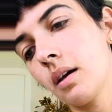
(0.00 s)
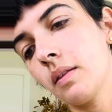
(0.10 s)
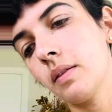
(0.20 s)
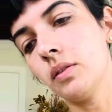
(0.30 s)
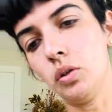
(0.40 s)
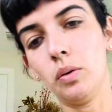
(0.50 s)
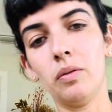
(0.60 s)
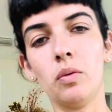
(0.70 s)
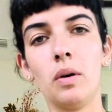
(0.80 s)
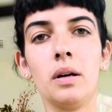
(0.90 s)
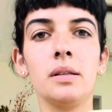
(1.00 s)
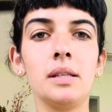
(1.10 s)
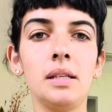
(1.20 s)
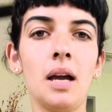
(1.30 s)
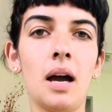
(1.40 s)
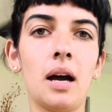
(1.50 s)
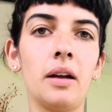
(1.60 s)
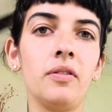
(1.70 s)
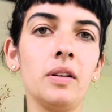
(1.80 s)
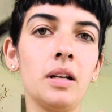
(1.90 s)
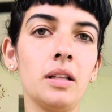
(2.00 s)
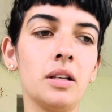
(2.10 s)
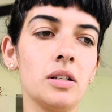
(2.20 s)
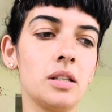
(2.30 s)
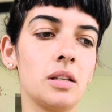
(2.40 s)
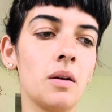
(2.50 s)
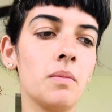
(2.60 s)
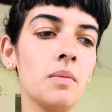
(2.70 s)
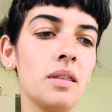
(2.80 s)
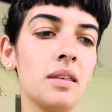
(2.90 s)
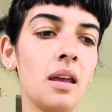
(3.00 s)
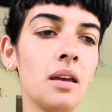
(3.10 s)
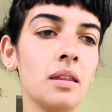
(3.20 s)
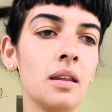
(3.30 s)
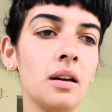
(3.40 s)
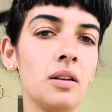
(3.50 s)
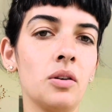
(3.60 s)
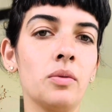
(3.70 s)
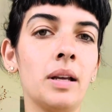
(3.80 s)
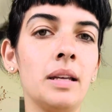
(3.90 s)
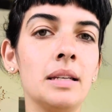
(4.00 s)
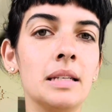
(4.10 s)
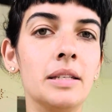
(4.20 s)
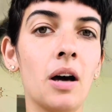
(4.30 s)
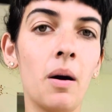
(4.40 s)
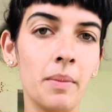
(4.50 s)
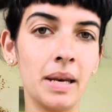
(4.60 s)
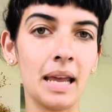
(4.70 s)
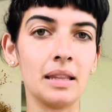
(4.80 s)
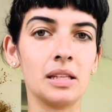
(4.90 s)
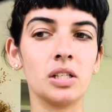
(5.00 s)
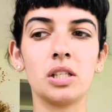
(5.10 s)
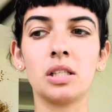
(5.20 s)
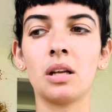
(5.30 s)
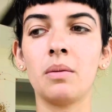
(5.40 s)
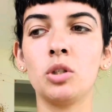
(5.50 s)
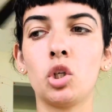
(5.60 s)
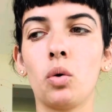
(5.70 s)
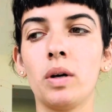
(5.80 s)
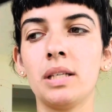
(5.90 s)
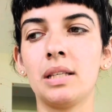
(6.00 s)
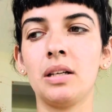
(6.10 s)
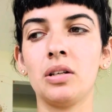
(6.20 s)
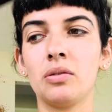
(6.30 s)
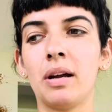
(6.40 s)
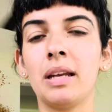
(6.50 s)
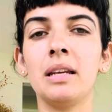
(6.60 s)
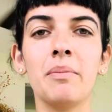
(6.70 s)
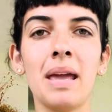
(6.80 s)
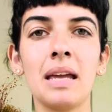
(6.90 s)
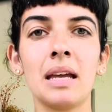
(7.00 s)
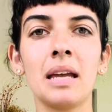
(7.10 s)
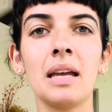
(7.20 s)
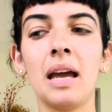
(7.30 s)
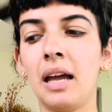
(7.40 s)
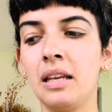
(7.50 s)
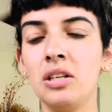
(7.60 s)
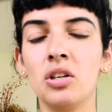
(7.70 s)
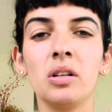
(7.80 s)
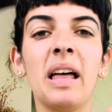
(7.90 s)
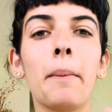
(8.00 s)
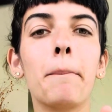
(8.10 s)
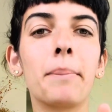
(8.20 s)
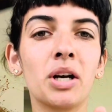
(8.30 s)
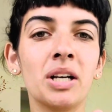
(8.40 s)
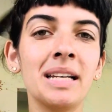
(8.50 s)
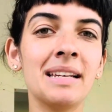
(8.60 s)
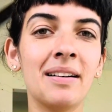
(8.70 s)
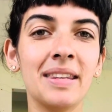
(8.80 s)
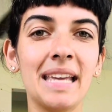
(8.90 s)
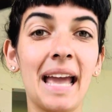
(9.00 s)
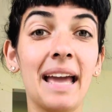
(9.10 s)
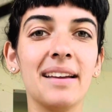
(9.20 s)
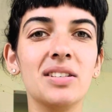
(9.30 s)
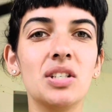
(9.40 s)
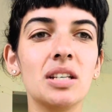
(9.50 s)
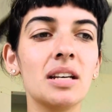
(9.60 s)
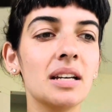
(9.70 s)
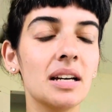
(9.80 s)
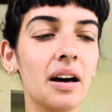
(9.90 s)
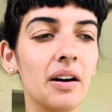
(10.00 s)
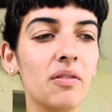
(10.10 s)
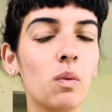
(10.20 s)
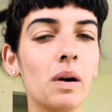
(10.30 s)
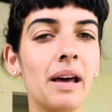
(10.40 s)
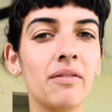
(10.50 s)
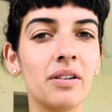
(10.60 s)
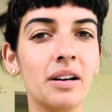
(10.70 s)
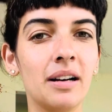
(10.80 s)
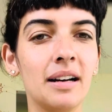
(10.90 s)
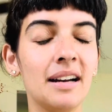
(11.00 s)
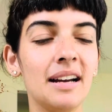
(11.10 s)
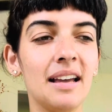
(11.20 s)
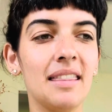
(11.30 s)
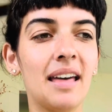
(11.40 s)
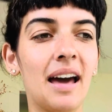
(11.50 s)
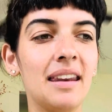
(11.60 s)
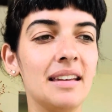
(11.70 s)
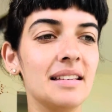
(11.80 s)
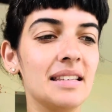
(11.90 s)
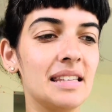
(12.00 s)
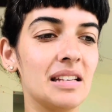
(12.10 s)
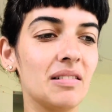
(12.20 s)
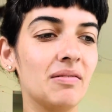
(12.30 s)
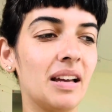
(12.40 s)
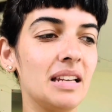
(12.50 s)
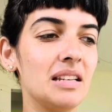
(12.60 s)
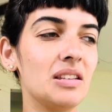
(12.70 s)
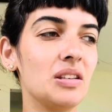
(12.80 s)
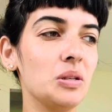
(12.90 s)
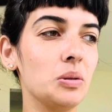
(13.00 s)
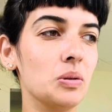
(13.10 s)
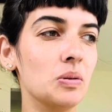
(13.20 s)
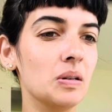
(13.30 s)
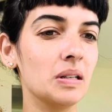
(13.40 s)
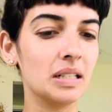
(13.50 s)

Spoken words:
The Two of Wands. Yeah, I feel like there's something that you're ready to dominate. There's some choice that you're ready to make, and you're like burning on the edge of whatever that is, ready to